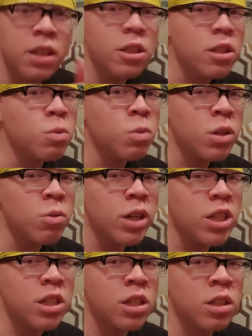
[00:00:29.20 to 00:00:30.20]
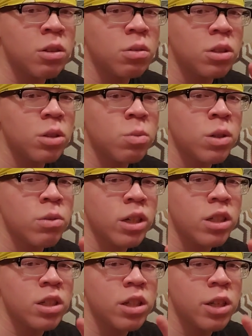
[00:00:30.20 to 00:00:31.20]
just one question though. Just one
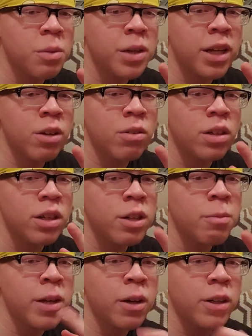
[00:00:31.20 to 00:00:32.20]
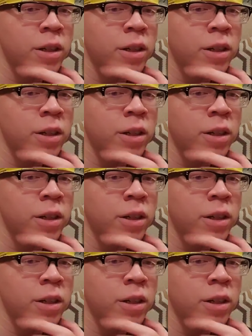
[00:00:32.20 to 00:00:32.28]
question. Hear me out. Hear me out